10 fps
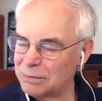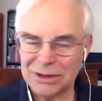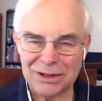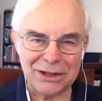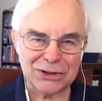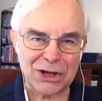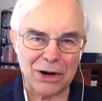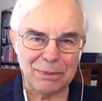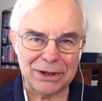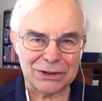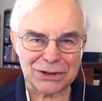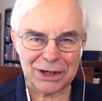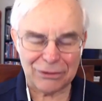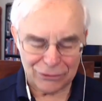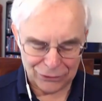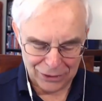T S armies have...